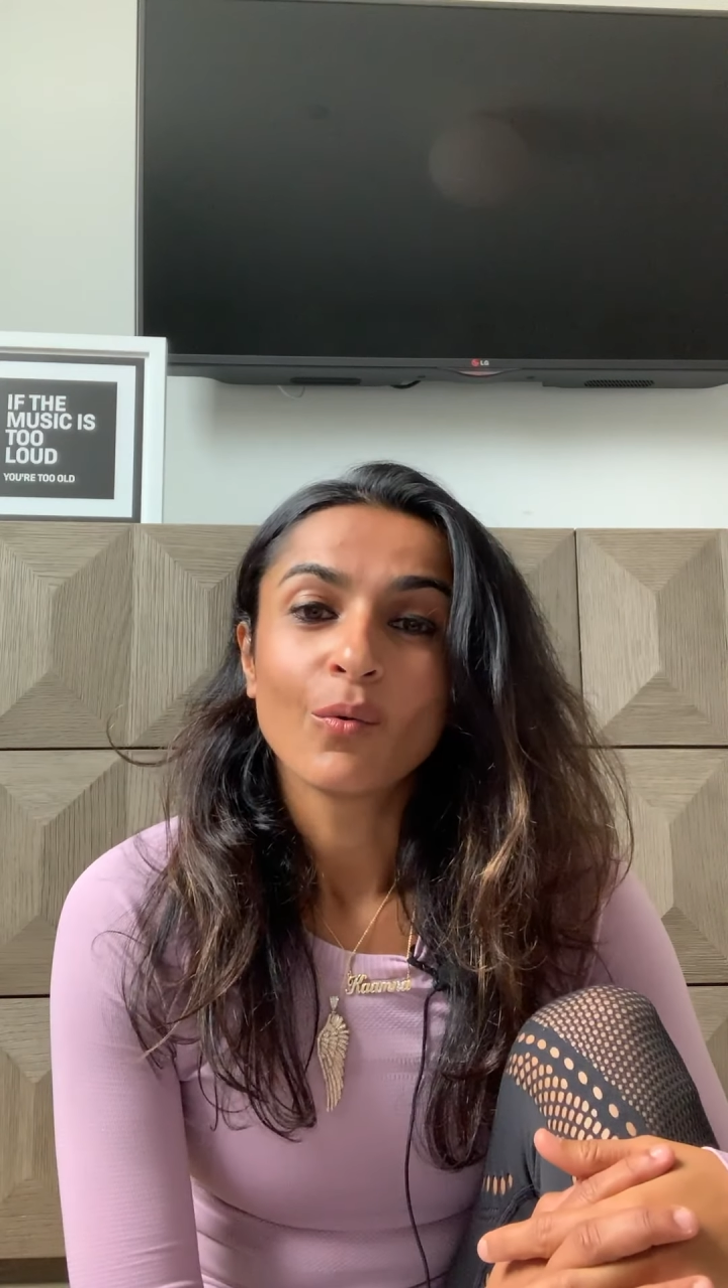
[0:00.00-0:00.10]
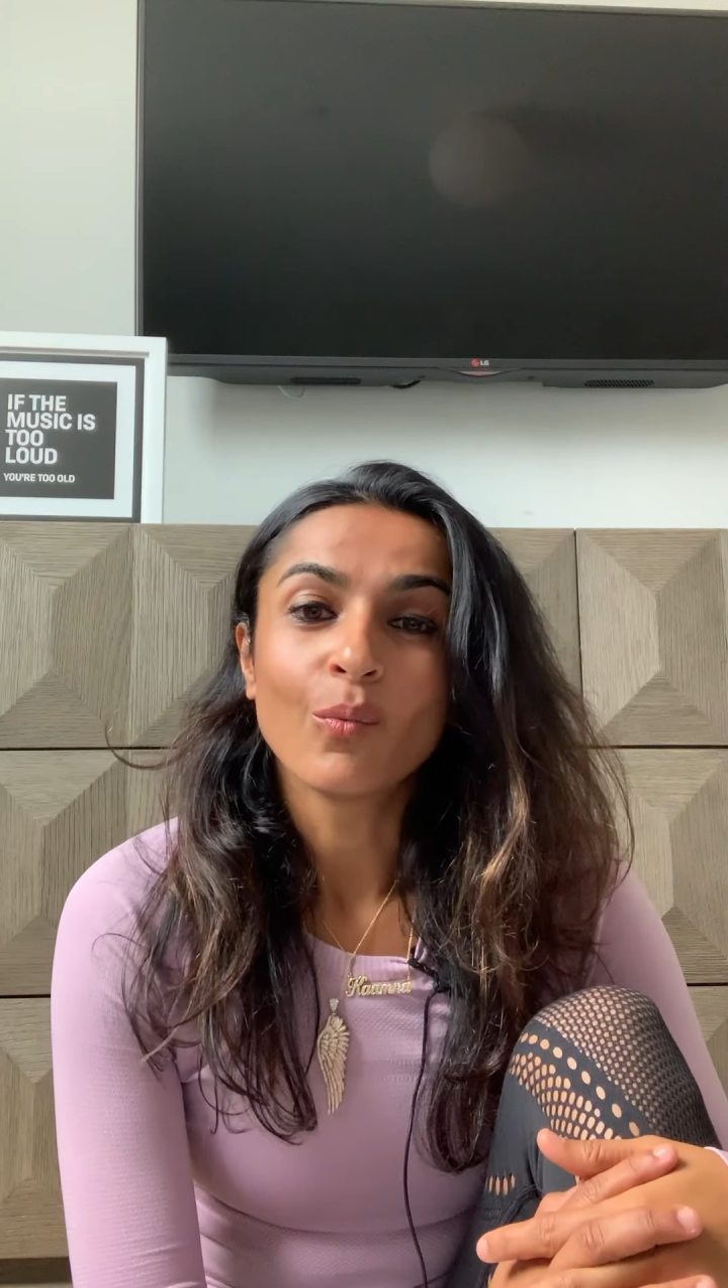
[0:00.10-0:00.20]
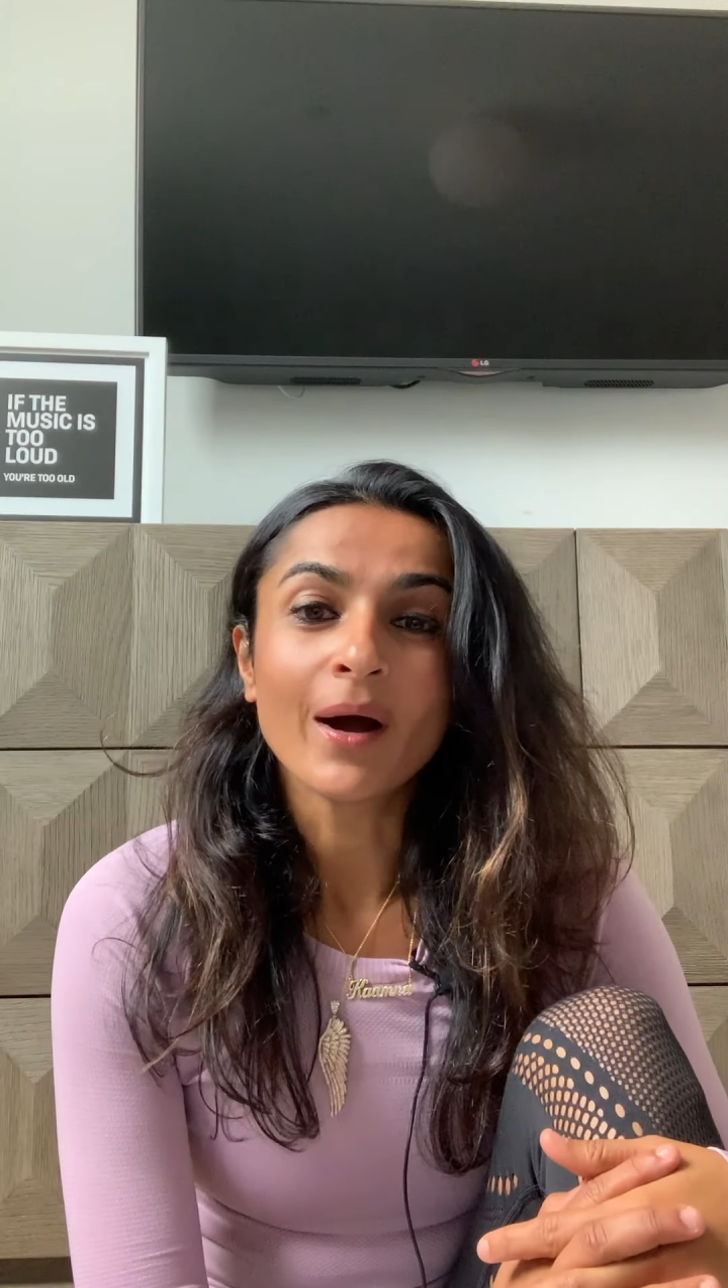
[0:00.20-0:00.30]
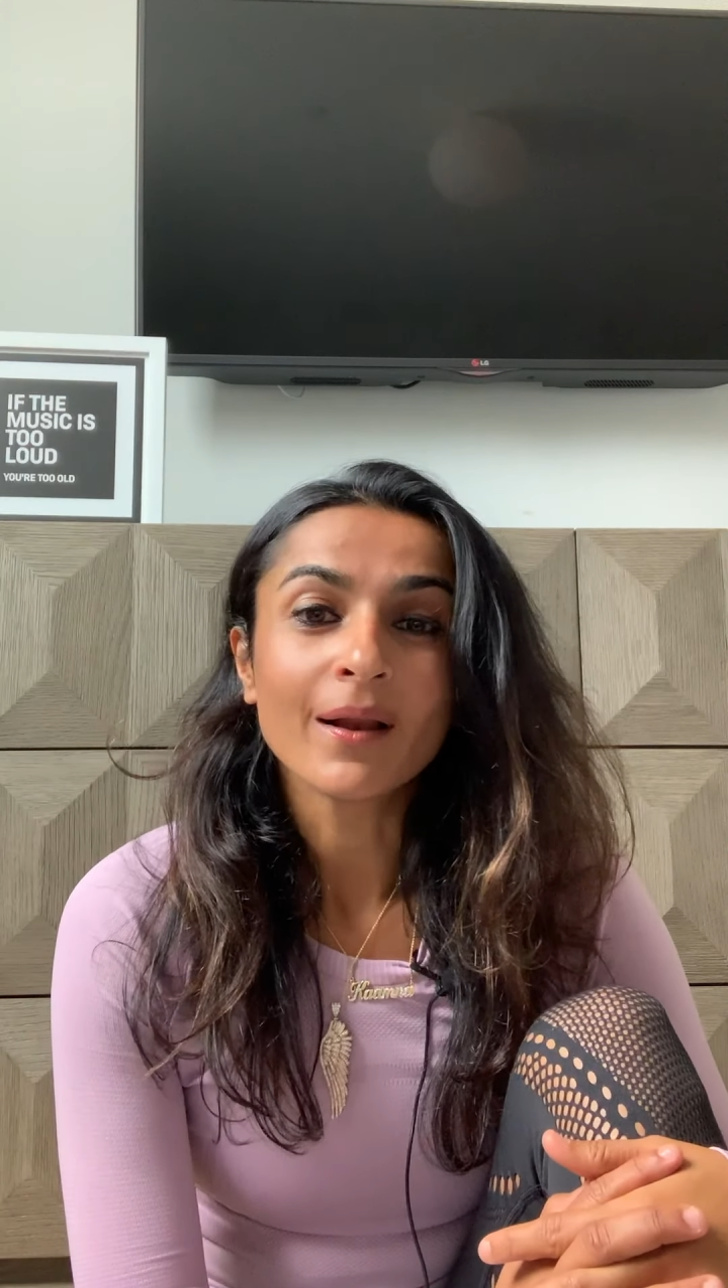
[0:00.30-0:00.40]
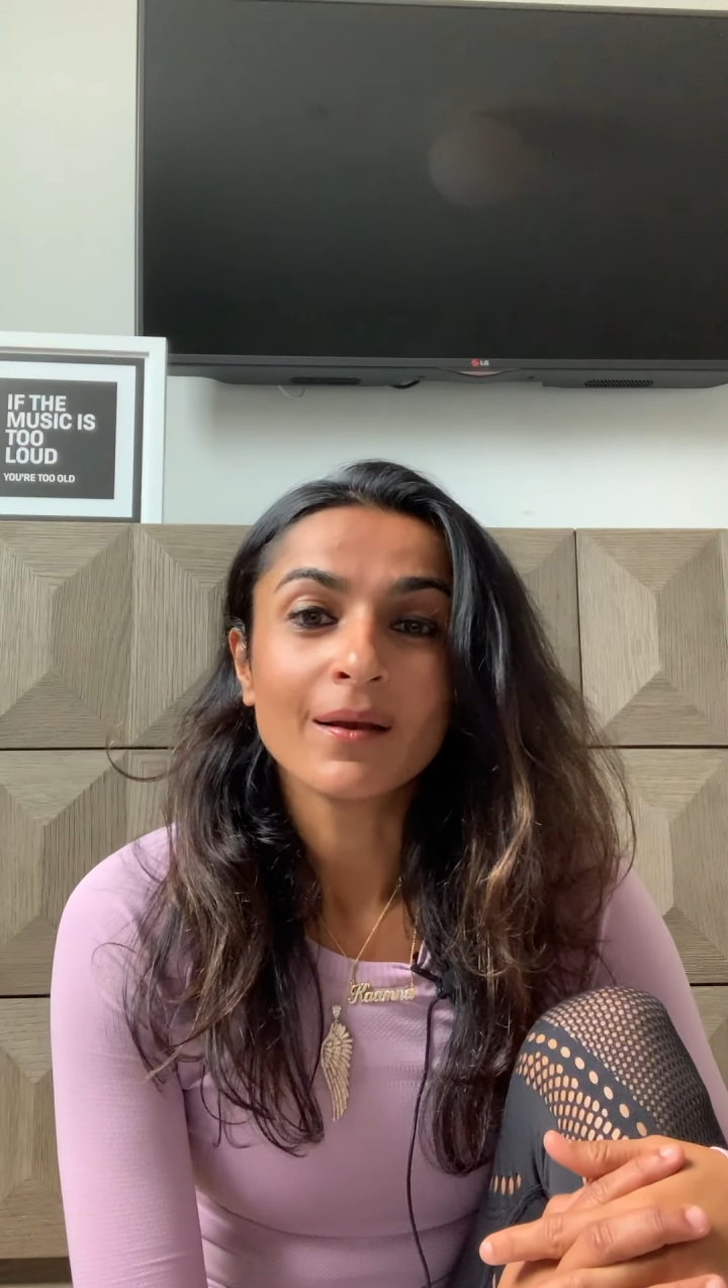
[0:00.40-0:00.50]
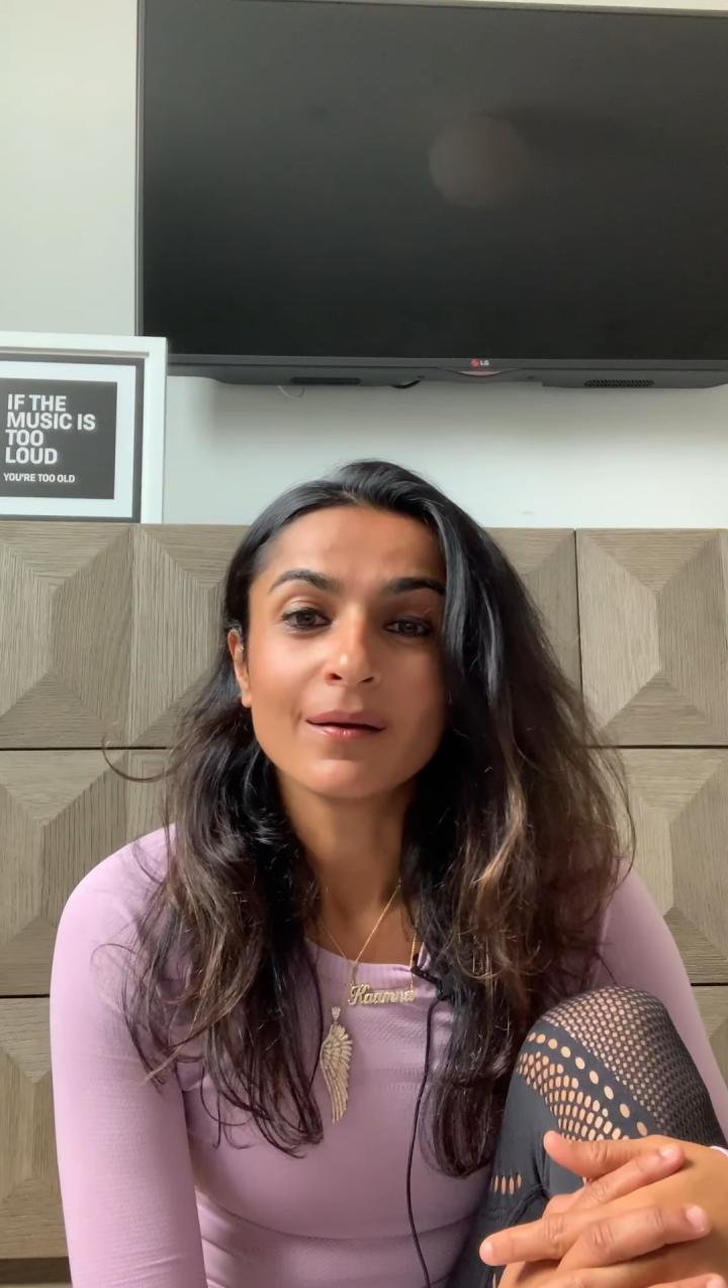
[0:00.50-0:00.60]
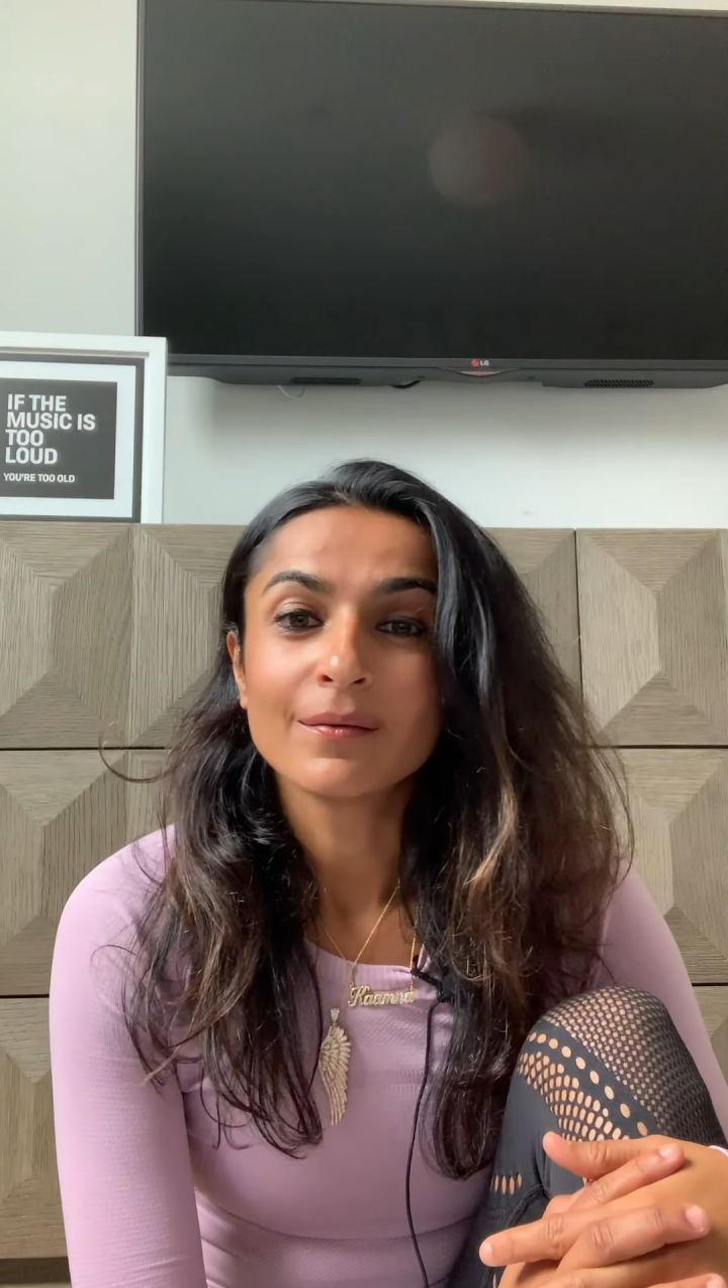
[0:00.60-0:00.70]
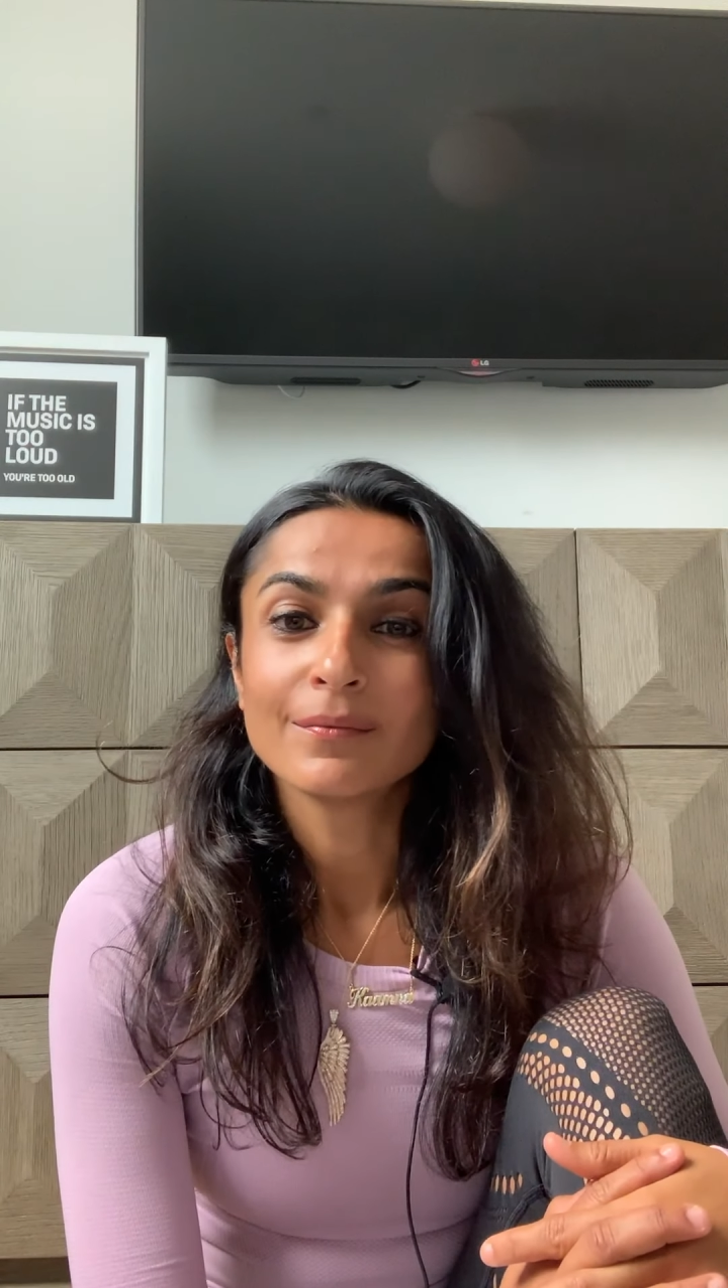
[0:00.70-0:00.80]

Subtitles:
while